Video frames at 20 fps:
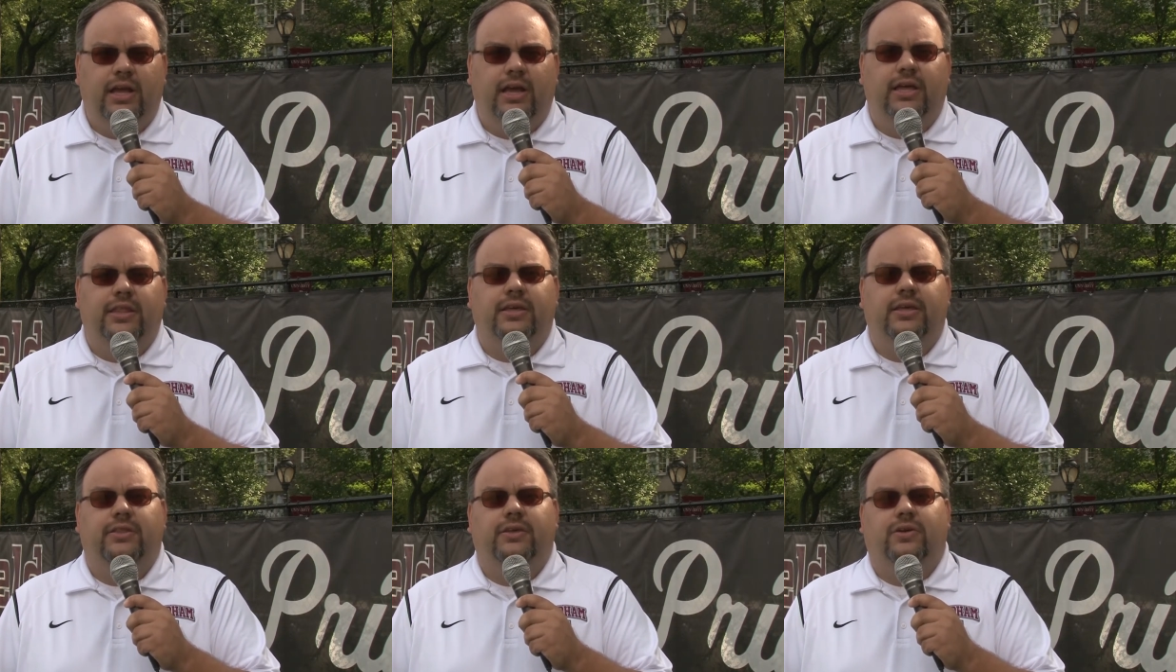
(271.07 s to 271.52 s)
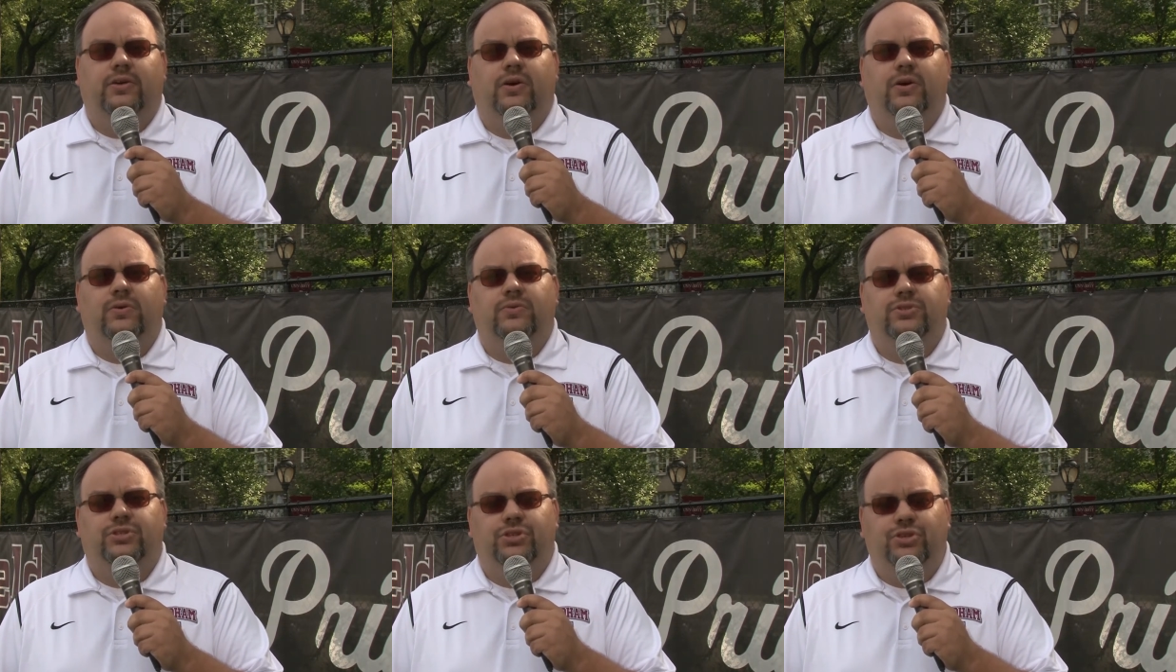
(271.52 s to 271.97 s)
and then they'll
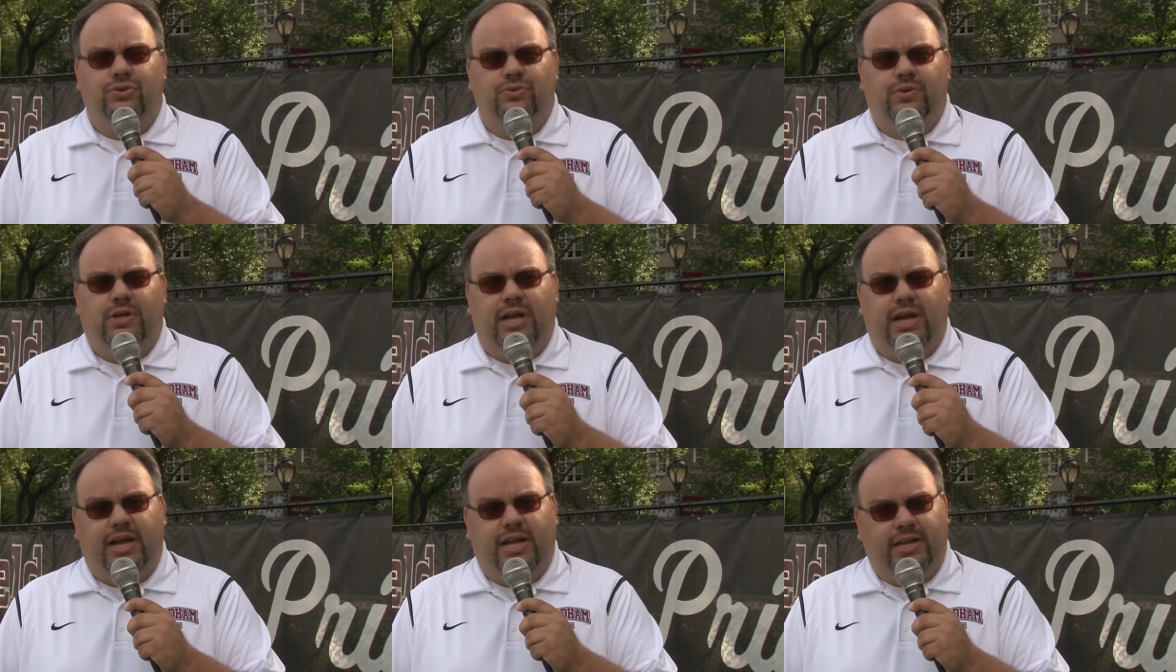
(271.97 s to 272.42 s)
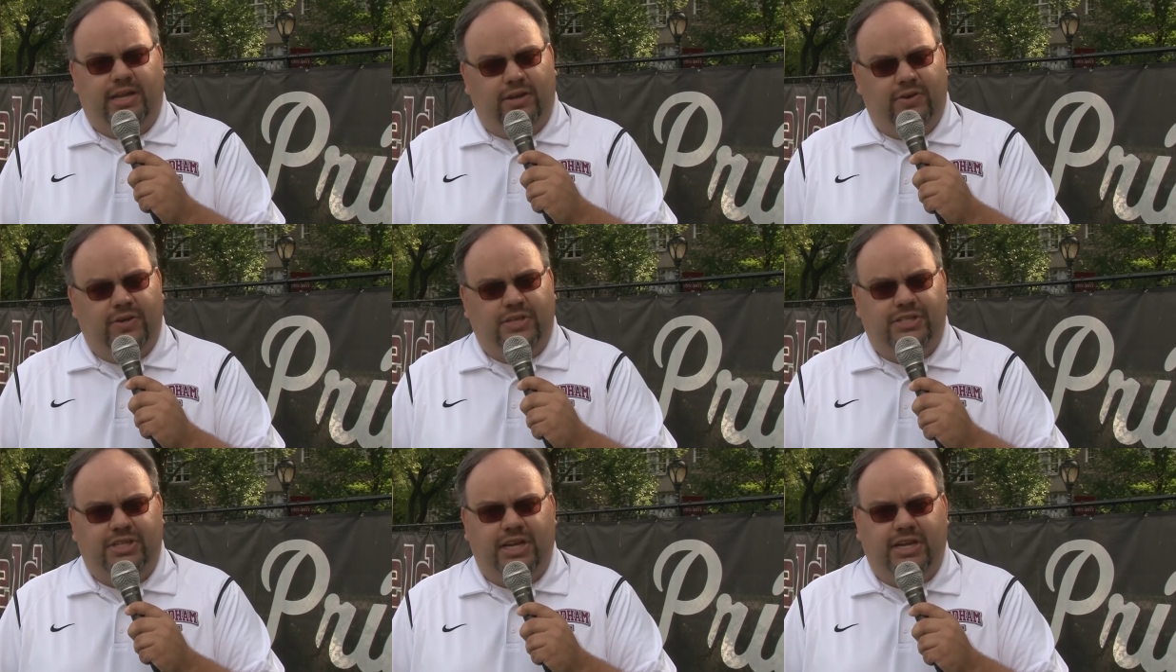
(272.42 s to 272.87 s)
host UConn
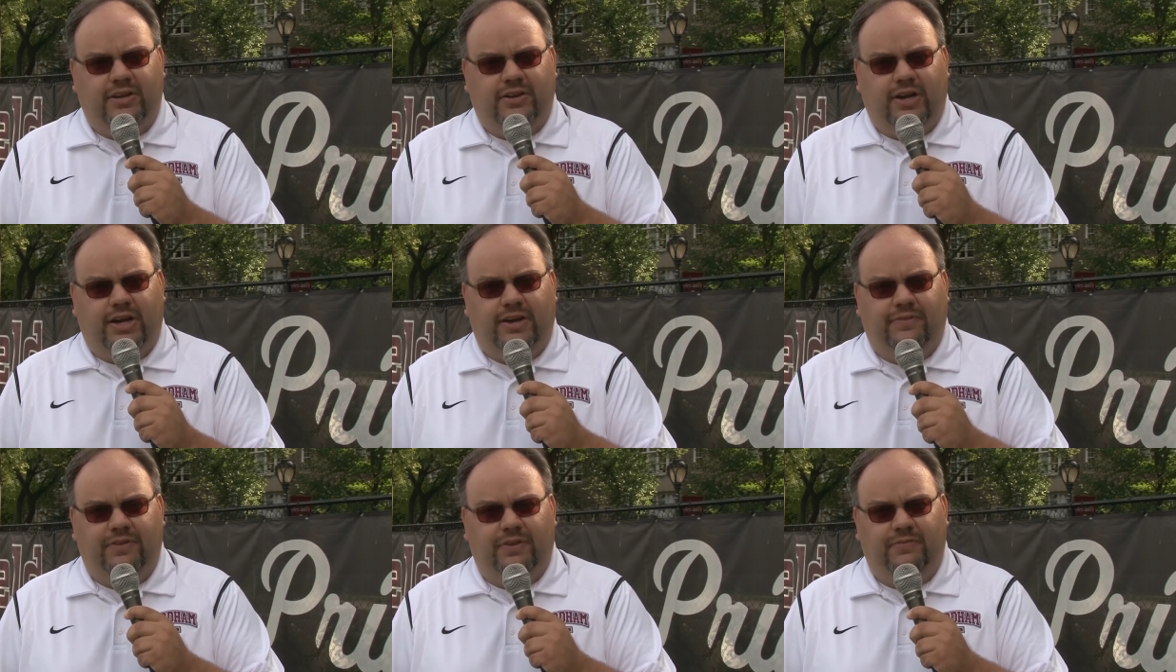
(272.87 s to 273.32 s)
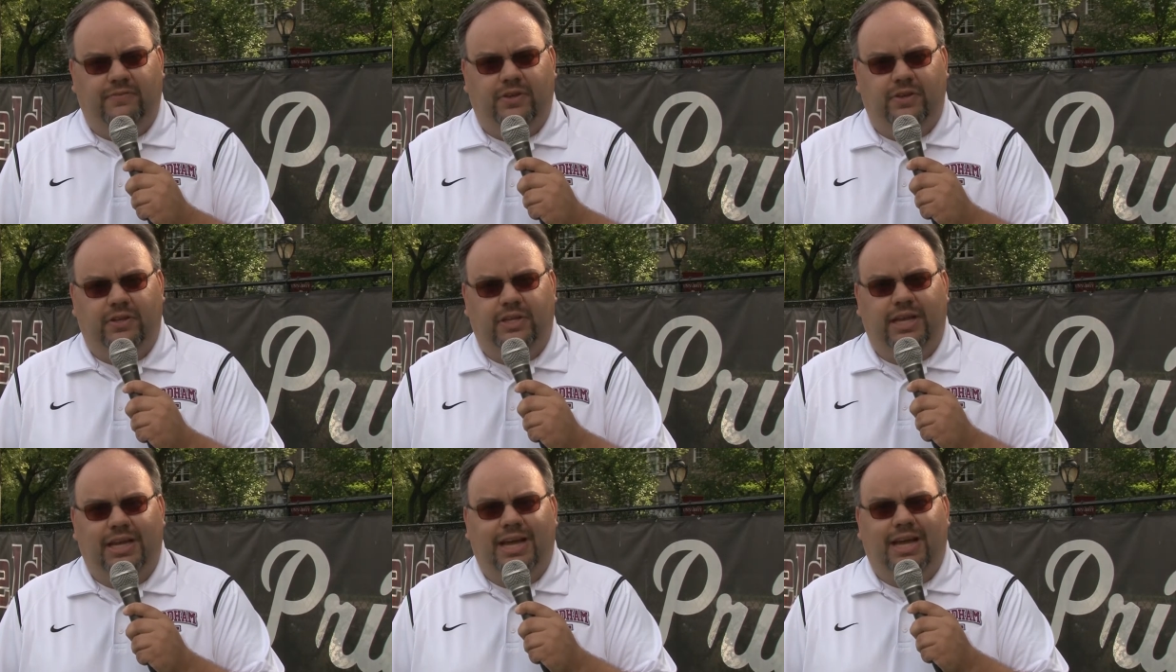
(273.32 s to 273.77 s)
here at Jack Coffey
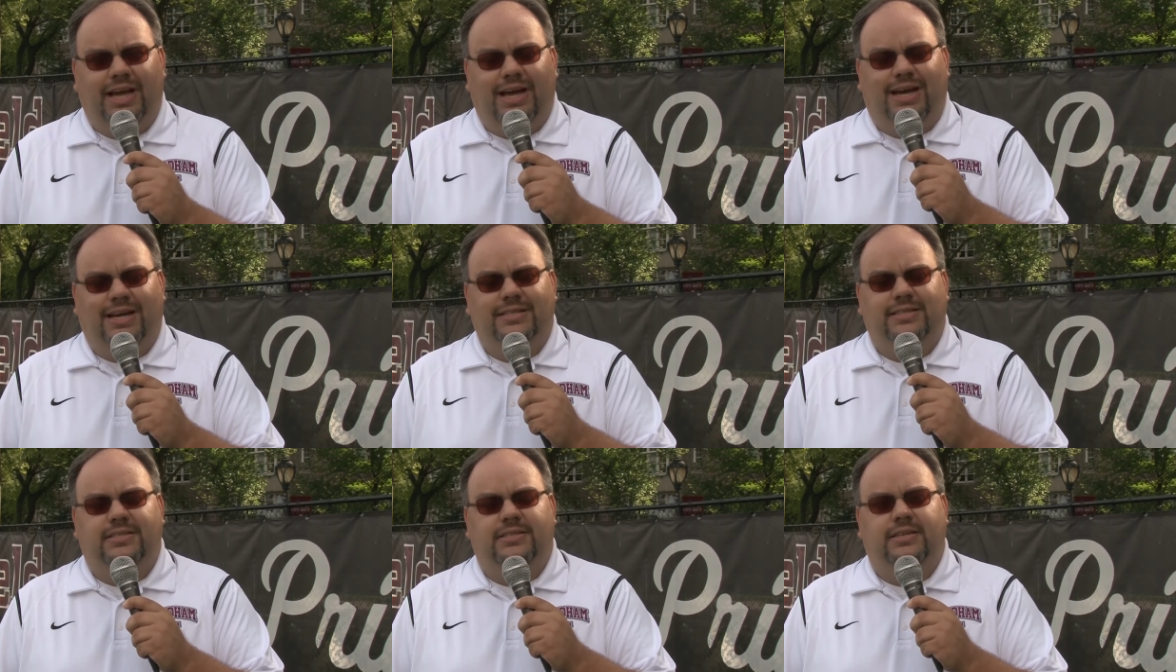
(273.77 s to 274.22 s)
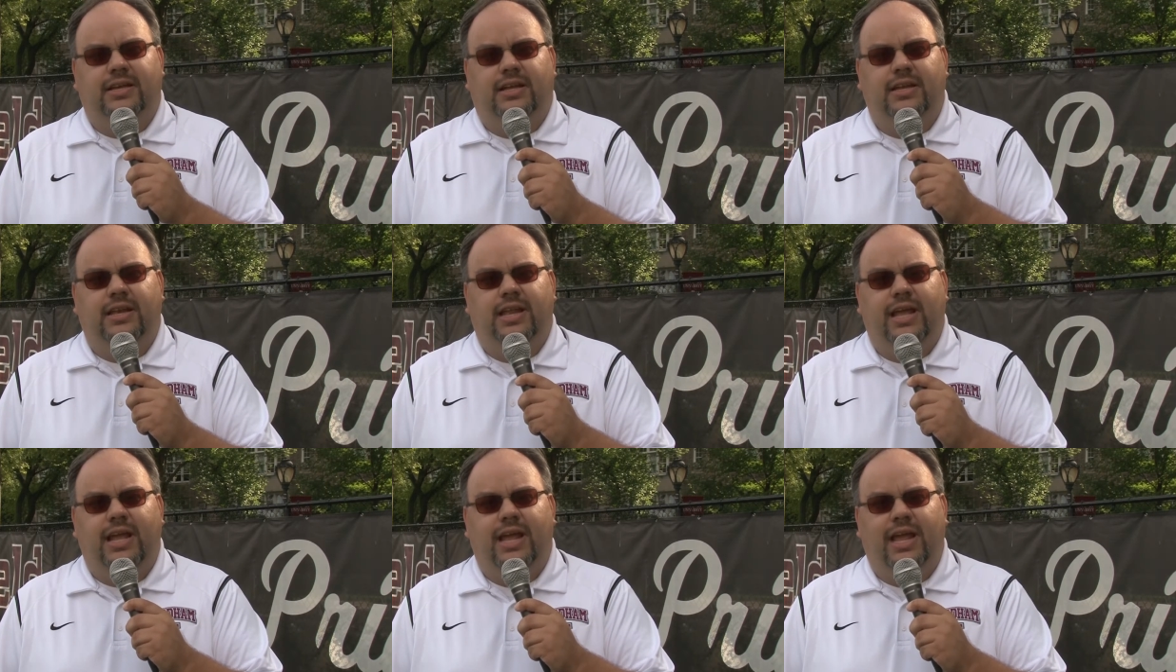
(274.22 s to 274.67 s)
Field on
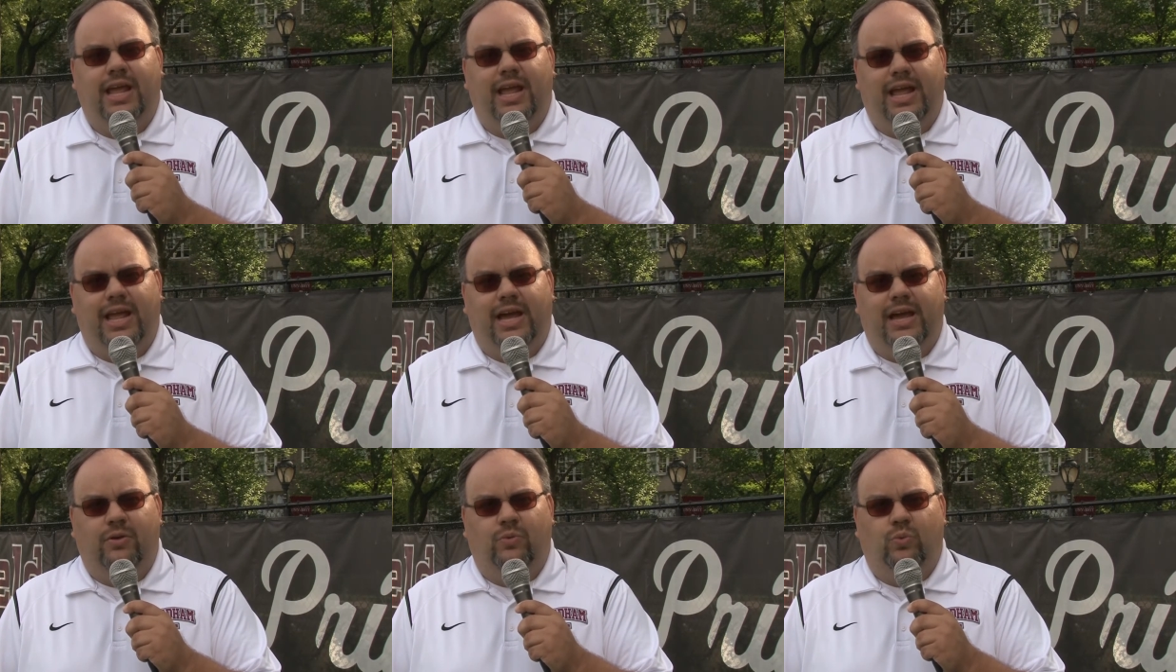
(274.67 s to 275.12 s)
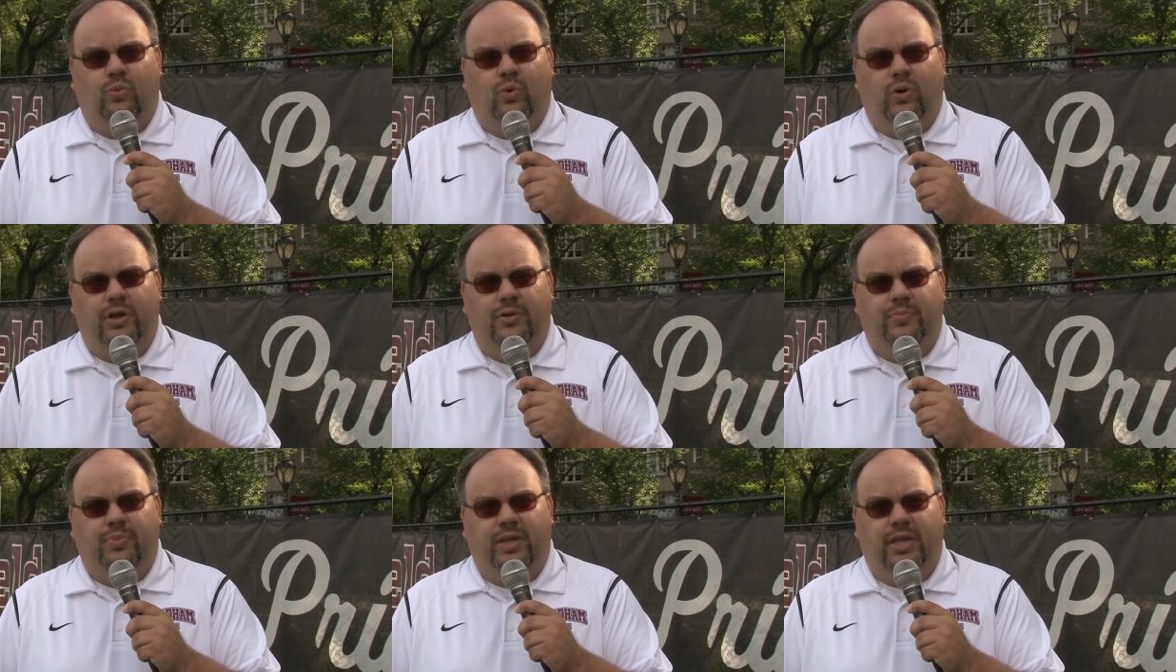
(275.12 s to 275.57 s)
Sunday at
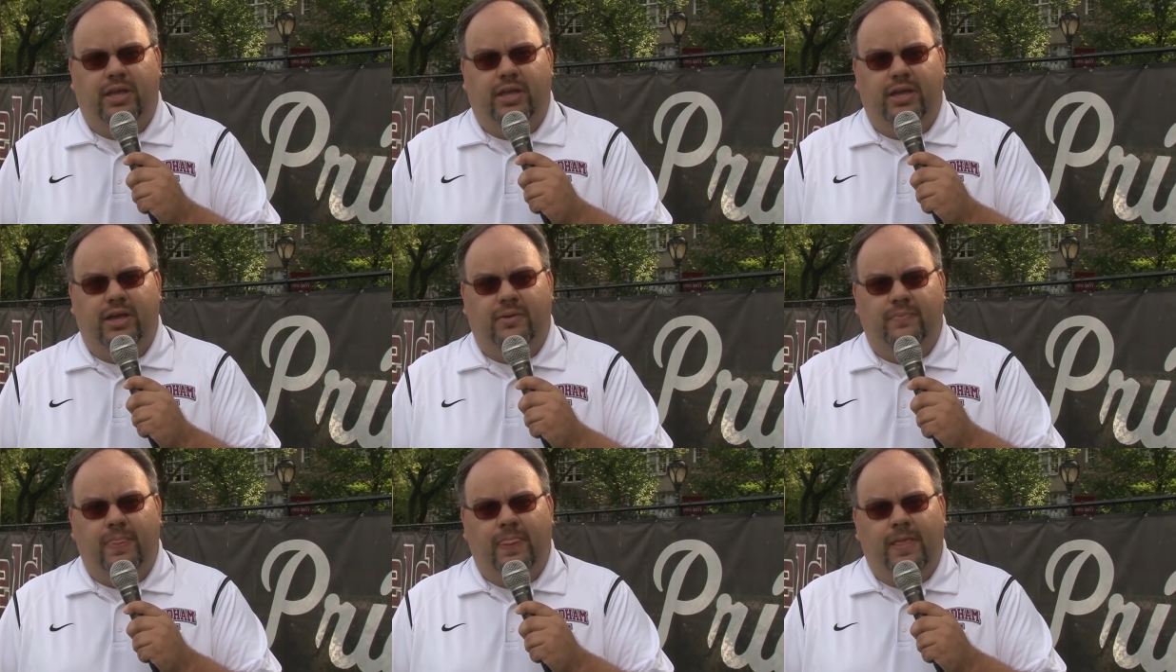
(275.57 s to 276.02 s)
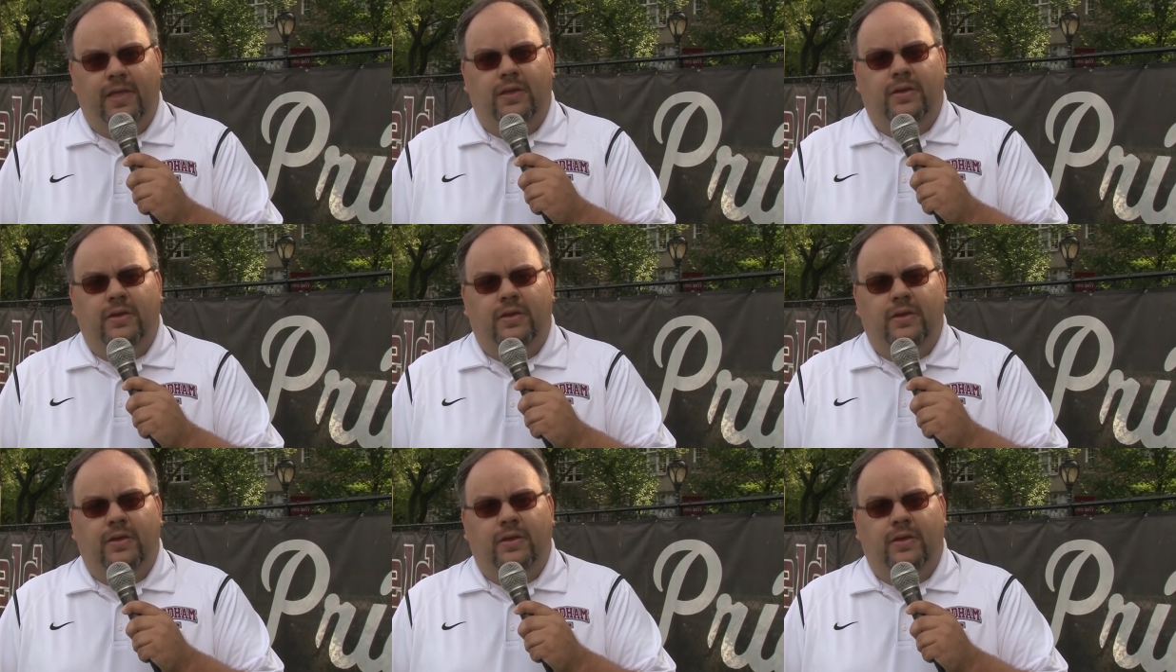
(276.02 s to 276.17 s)
1 p.m.